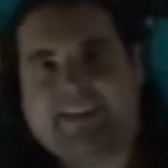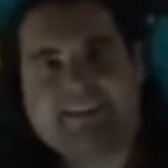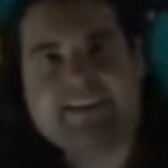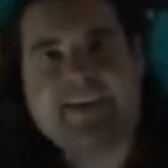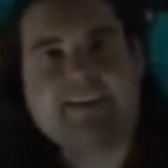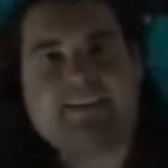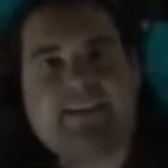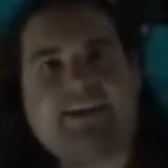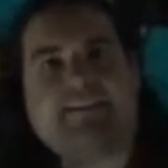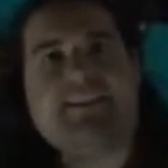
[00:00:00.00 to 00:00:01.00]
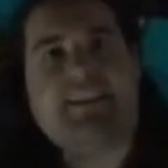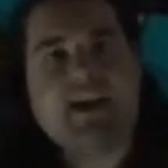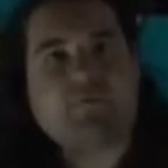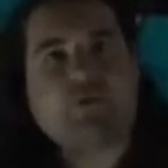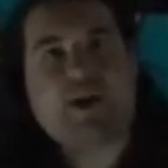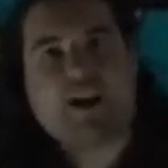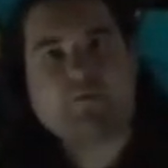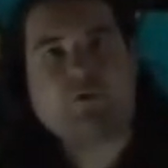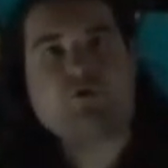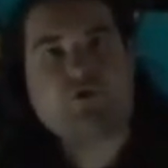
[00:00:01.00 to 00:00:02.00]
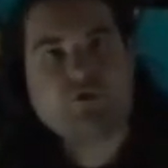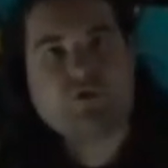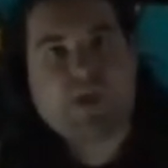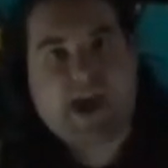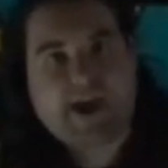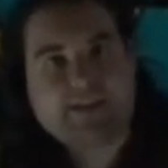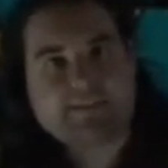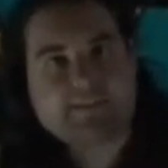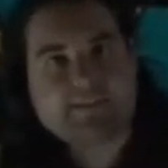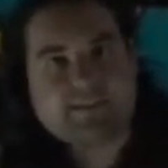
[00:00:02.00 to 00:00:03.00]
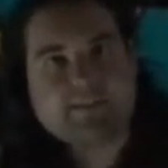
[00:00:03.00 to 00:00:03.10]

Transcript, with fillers: Didn't he say to never ever do that?